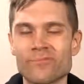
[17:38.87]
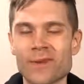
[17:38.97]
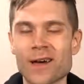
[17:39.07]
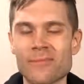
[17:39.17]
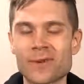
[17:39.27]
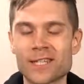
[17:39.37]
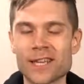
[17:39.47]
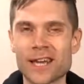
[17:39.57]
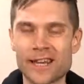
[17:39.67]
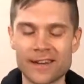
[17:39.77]
I'm
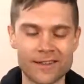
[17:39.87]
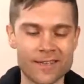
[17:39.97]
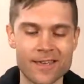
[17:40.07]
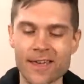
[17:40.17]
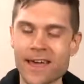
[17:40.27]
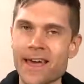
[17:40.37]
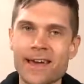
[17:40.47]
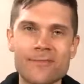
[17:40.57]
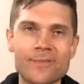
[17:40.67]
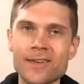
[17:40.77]
excited.
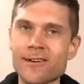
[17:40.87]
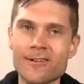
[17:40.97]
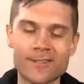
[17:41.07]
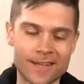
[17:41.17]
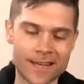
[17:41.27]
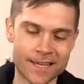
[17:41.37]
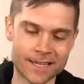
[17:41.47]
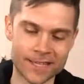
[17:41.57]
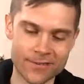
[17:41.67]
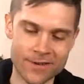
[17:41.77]
Happy
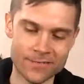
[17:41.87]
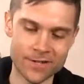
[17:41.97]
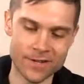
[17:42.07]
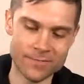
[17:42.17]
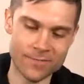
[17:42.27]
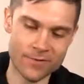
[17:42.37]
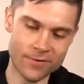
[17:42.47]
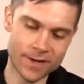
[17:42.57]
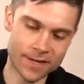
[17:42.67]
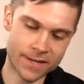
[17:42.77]
holidays. So I'm just gonna
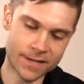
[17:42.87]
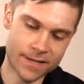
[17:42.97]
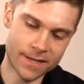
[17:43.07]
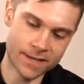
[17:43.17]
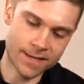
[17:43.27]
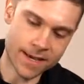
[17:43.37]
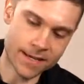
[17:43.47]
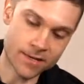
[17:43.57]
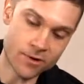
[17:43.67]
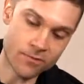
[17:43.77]
pour in,
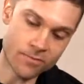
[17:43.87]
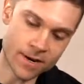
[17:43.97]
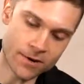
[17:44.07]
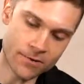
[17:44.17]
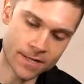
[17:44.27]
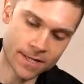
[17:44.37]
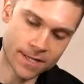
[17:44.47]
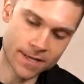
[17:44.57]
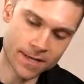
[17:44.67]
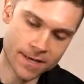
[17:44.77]
I had to go run out,
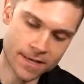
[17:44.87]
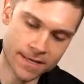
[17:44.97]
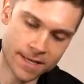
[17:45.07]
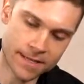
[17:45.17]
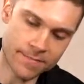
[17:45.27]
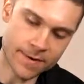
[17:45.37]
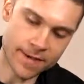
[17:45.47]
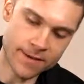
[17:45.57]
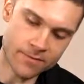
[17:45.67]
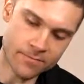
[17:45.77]
take the
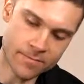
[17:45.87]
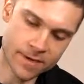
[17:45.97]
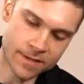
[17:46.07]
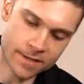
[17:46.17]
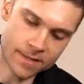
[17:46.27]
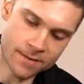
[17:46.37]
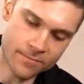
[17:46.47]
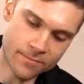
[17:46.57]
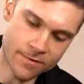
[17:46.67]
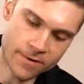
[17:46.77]
bike out and pick this
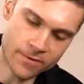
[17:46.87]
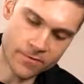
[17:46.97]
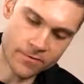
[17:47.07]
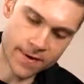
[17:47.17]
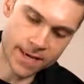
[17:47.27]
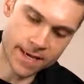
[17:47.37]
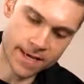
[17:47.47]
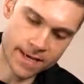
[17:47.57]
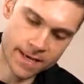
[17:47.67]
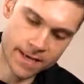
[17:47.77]
up real quick.